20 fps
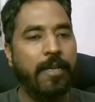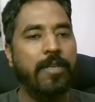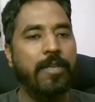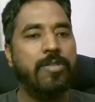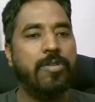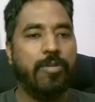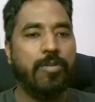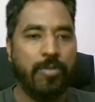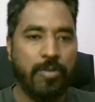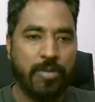
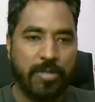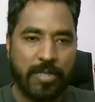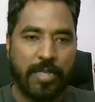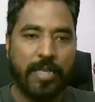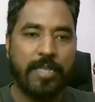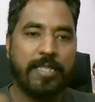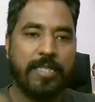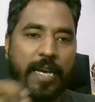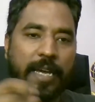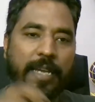So those
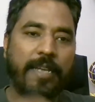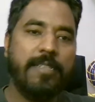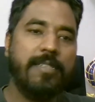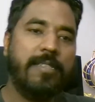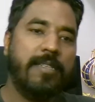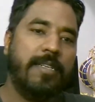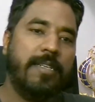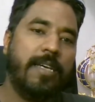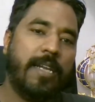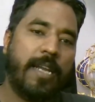things I
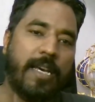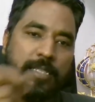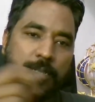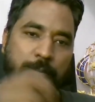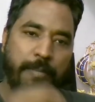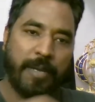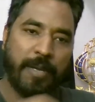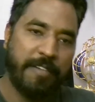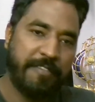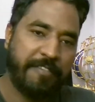consider as a
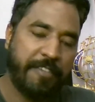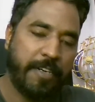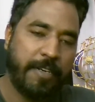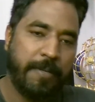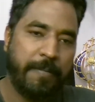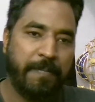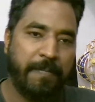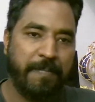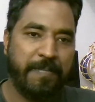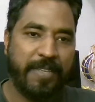benefit.
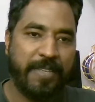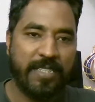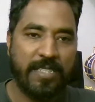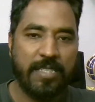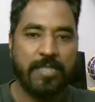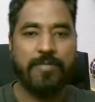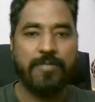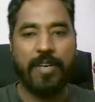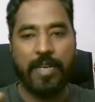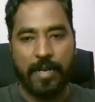This
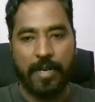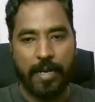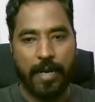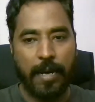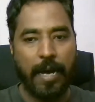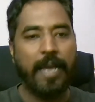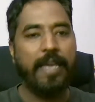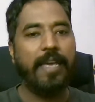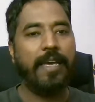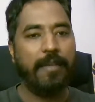is where
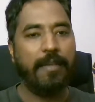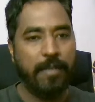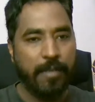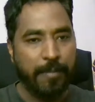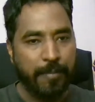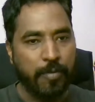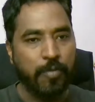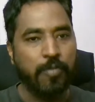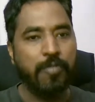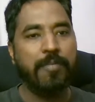I
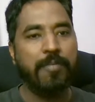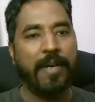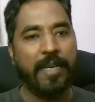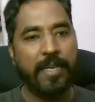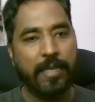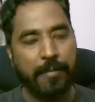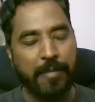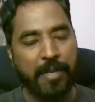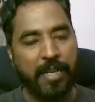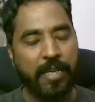improved my
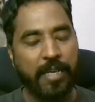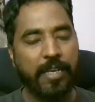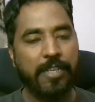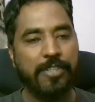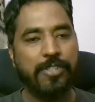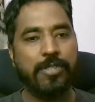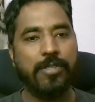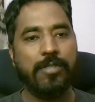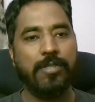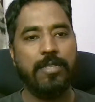
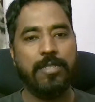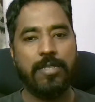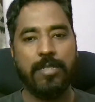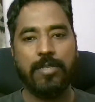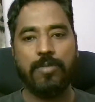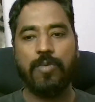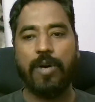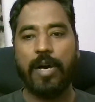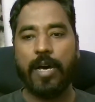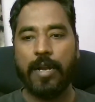communication. This
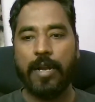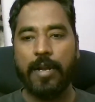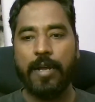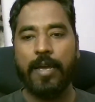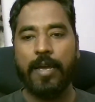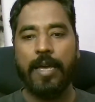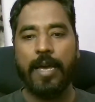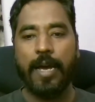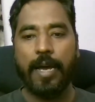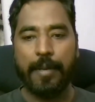is where
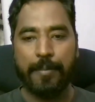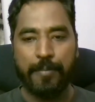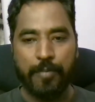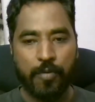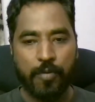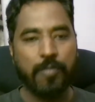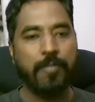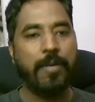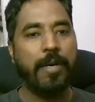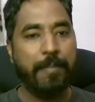I
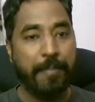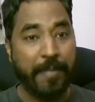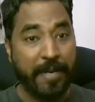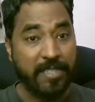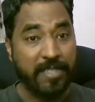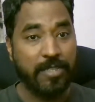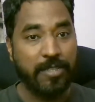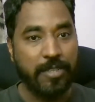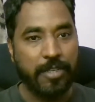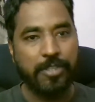improved my
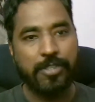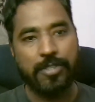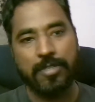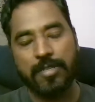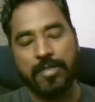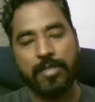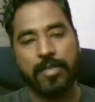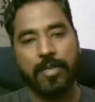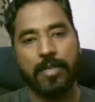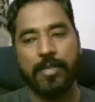presentation
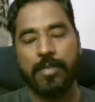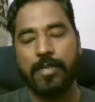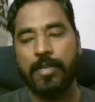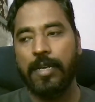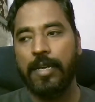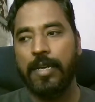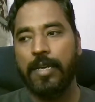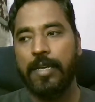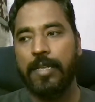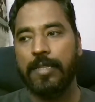skill.
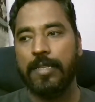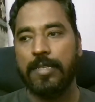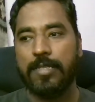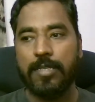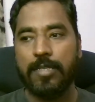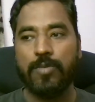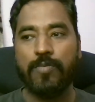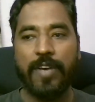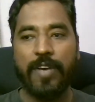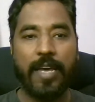This
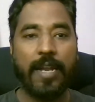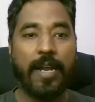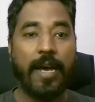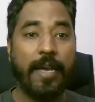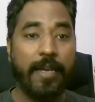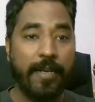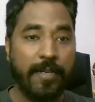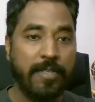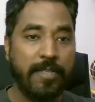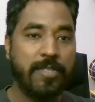is where
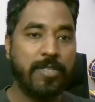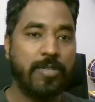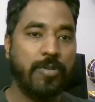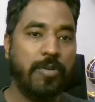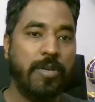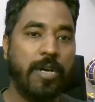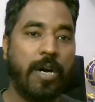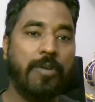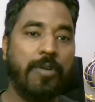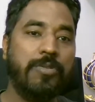I
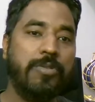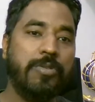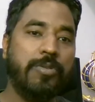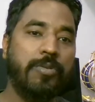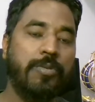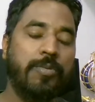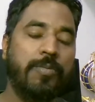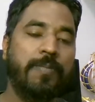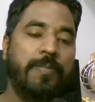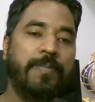understood how
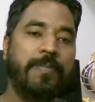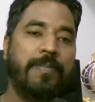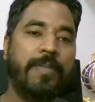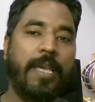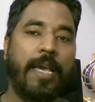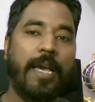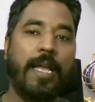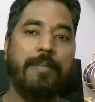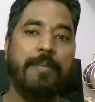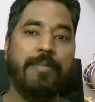to
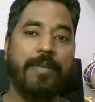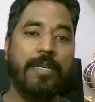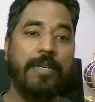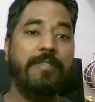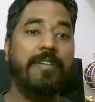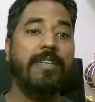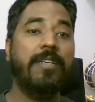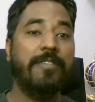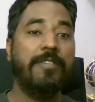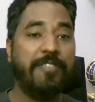help
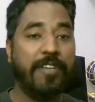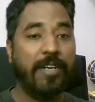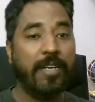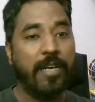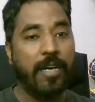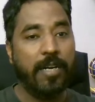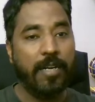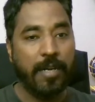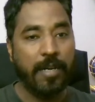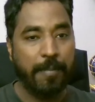even different
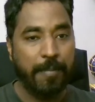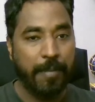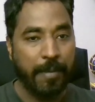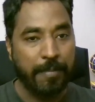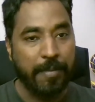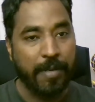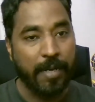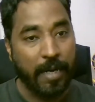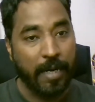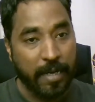country
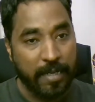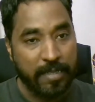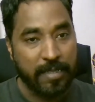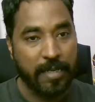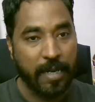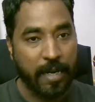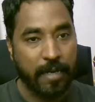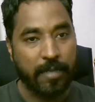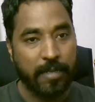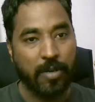people
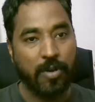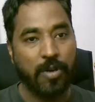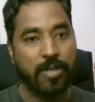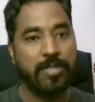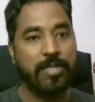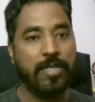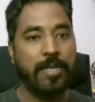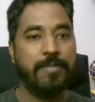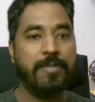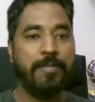understand the
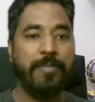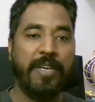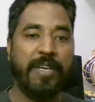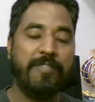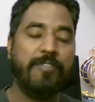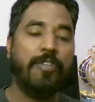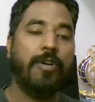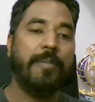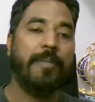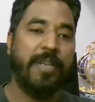concepts
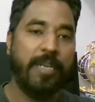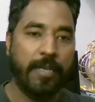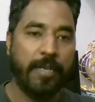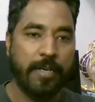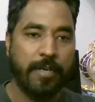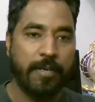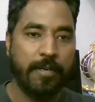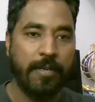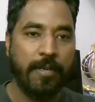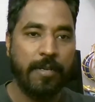being from
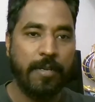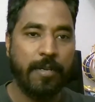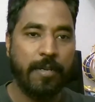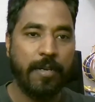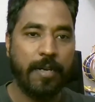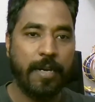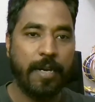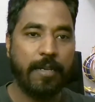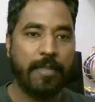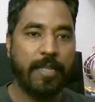India,
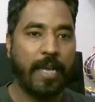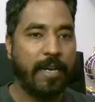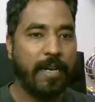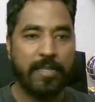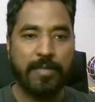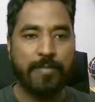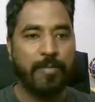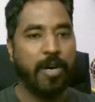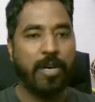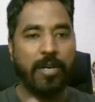right? That
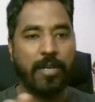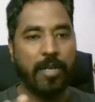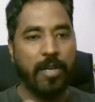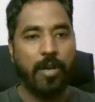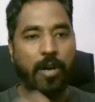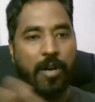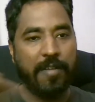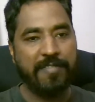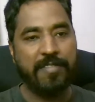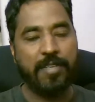has brought a
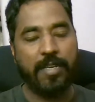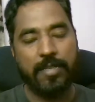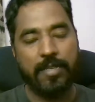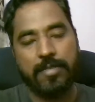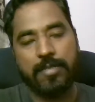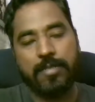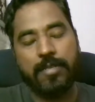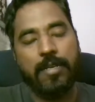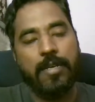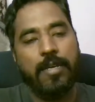lot of
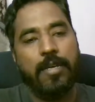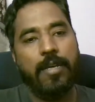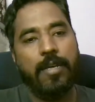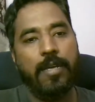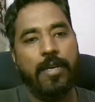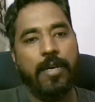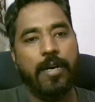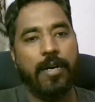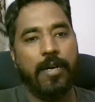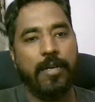things
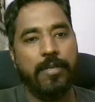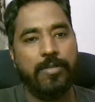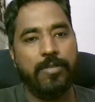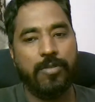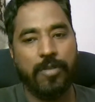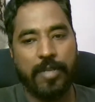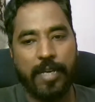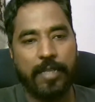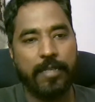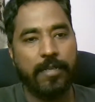
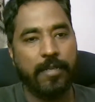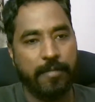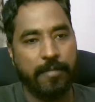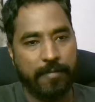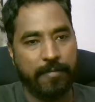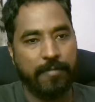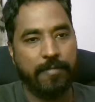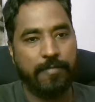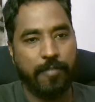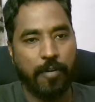together
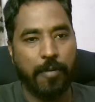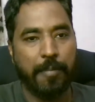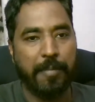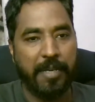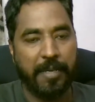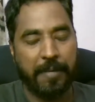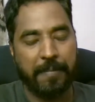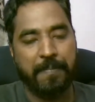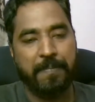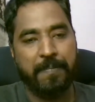for
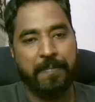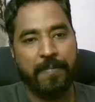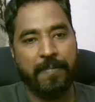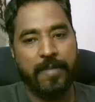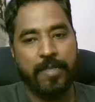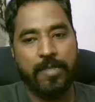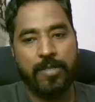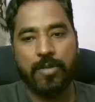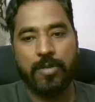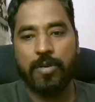me.
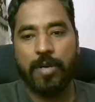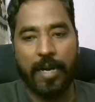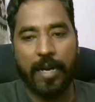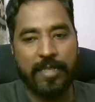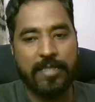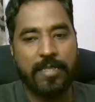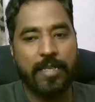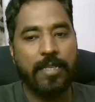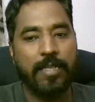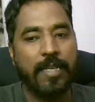So I
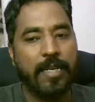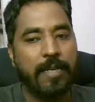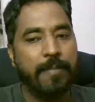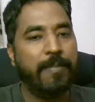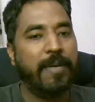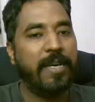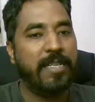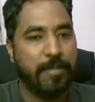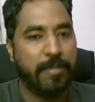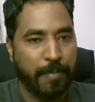see
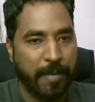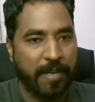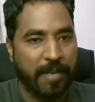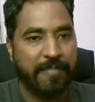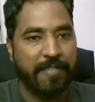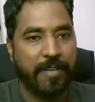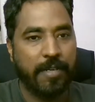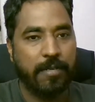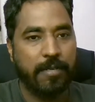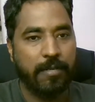them as
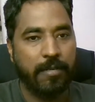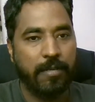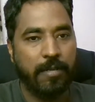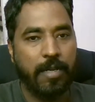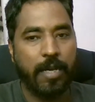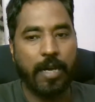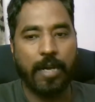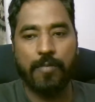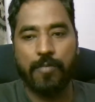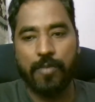benefit.
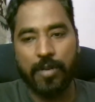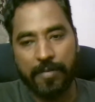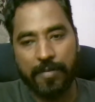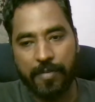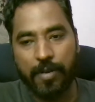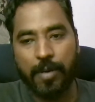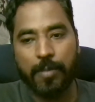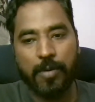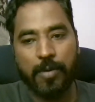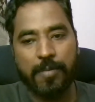And work
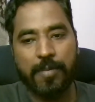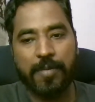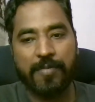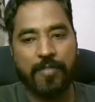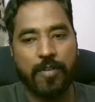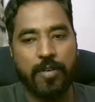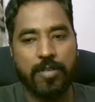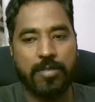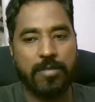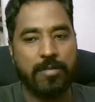from home, of
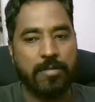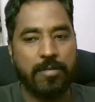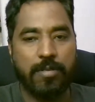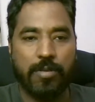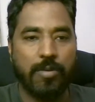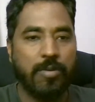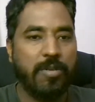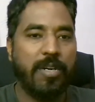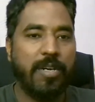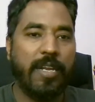course, you
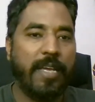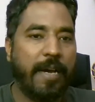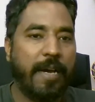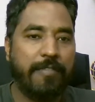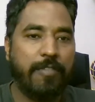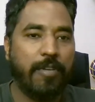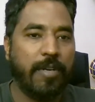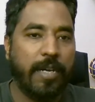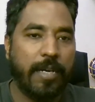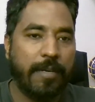don't really
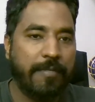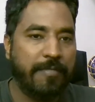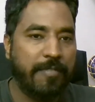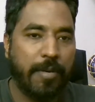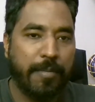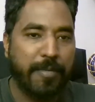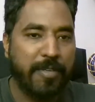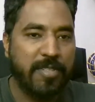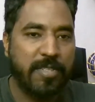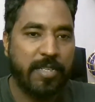have to get up
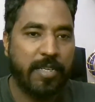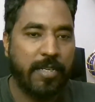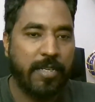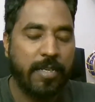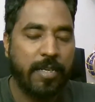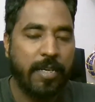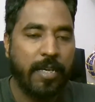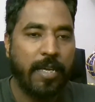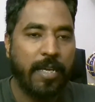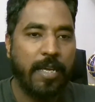from your
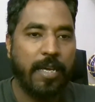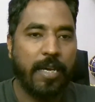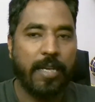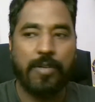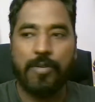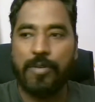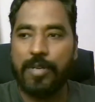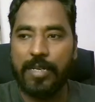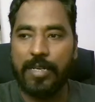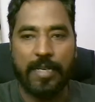seat, and
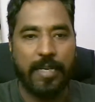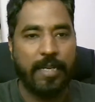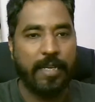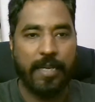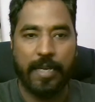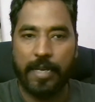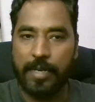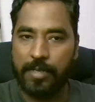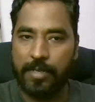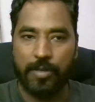you can
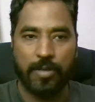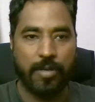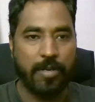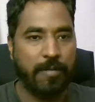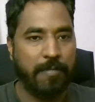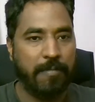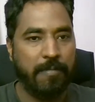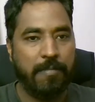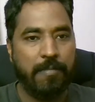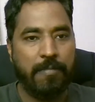dedicate your
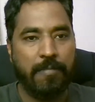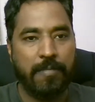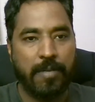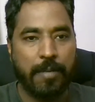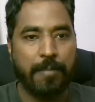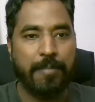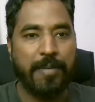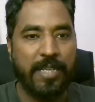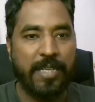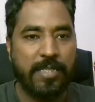
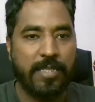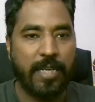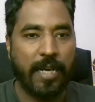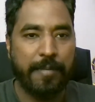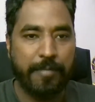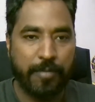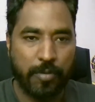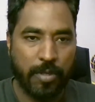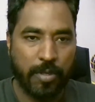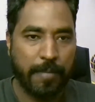complete
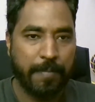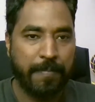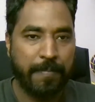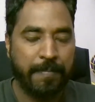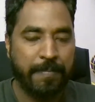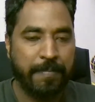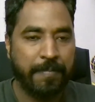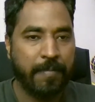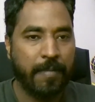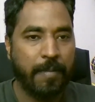time to them,
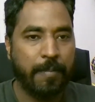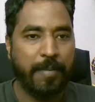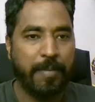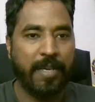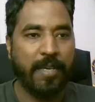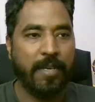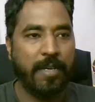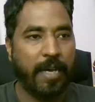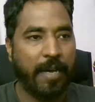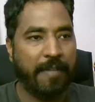
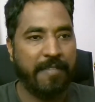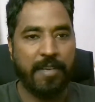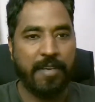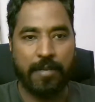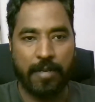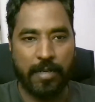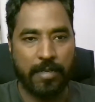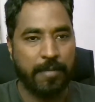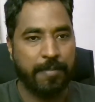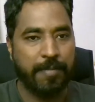being
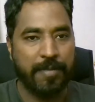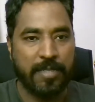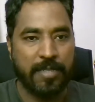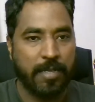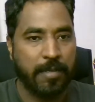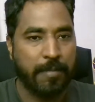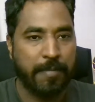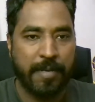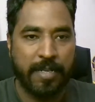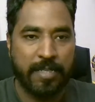having
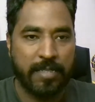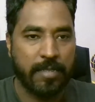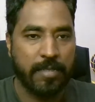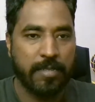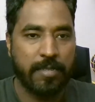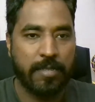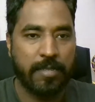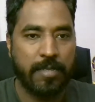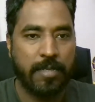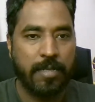100%
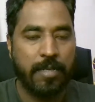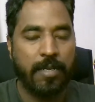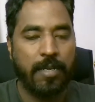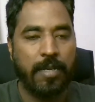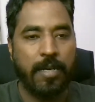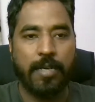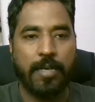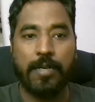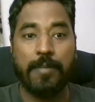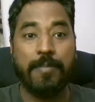presence,
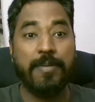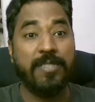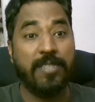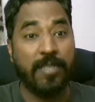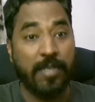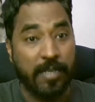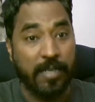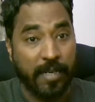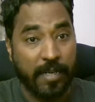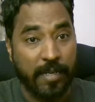
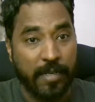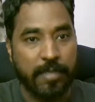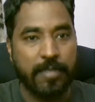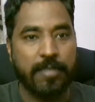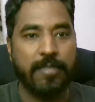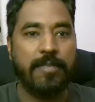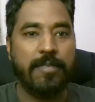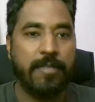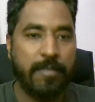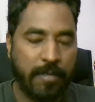100%
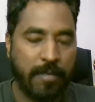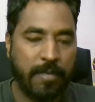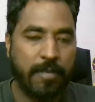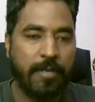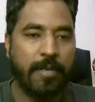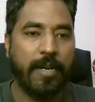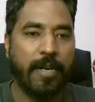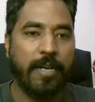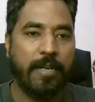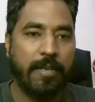attendance,
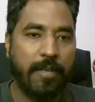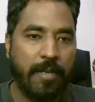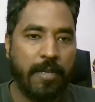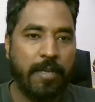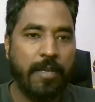right?